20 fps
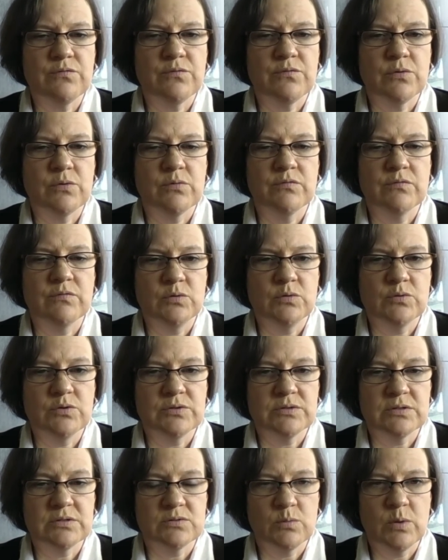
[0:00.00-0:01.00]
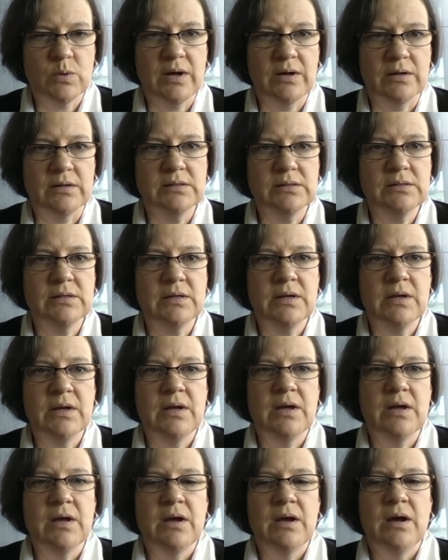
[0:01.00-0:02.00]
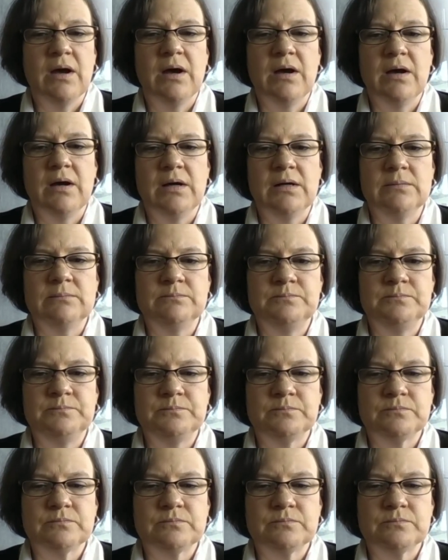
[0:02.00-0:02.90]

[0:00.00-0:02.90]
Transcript: for reviewers as well. Um,